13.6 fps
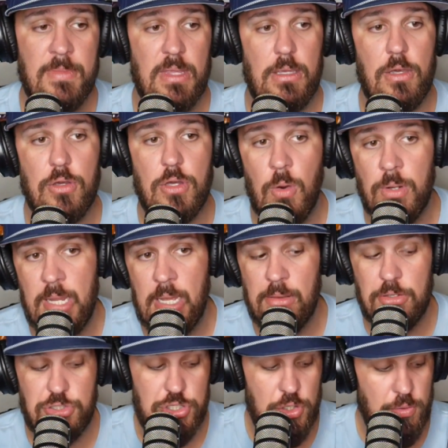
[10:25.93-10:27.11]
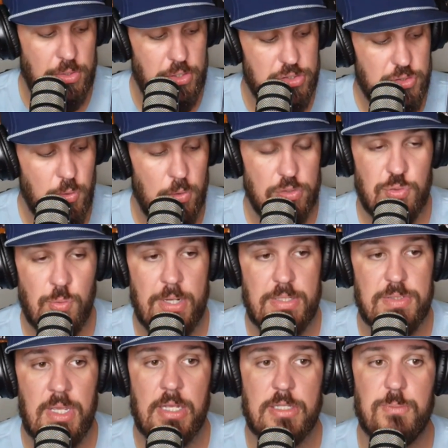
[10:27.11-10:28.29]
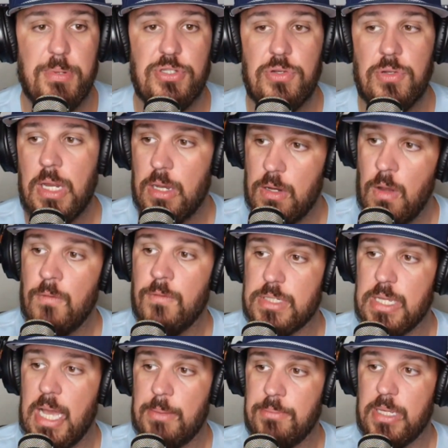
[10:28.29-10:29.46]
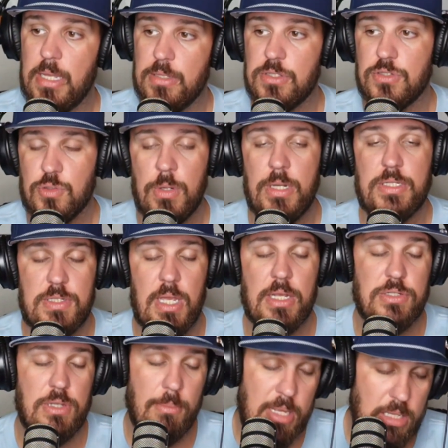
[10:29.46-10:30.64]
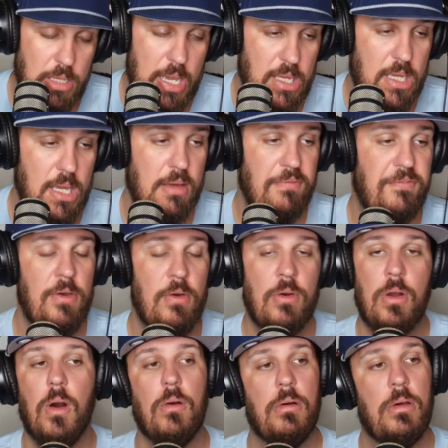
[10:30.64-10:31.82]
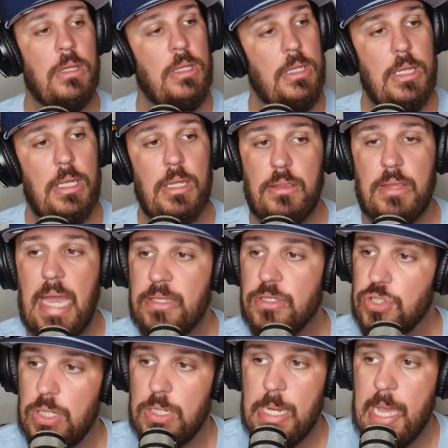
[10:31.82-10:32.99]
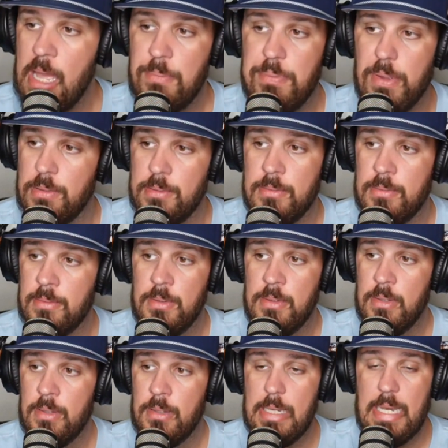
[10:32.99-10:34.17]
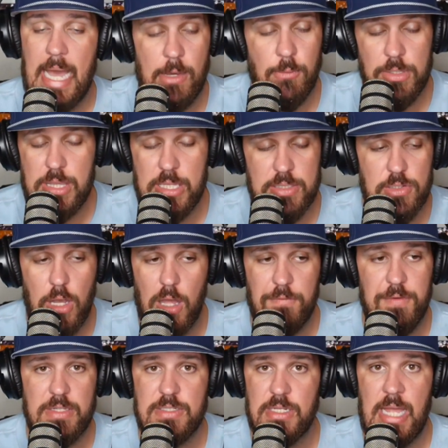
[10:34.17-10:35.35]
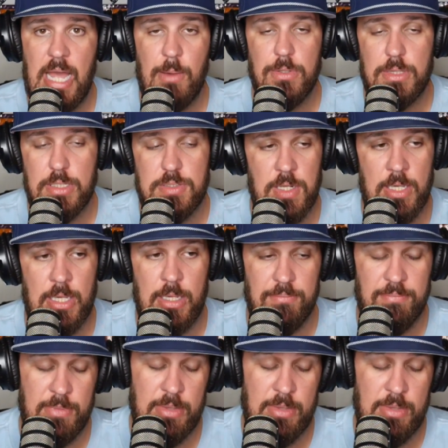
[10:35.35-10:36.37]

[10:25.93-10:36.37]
You go into LSU and you scored 26, but you needed overtime to get to 26. I mean, you got to kick a field goal. That shouldn't happen. Not with this offense and not with this team.